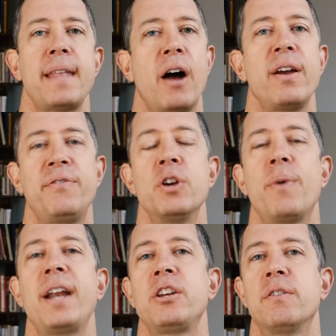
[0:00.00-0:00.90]
Now, if you're
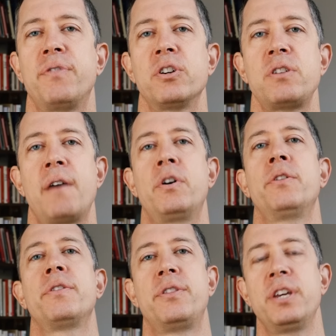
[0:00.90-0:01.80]
writing your first
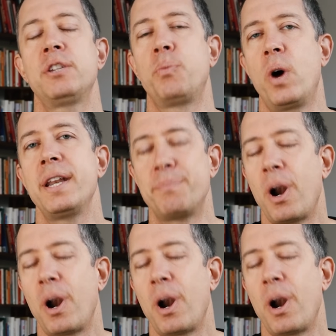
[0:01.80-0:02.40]
novel, this one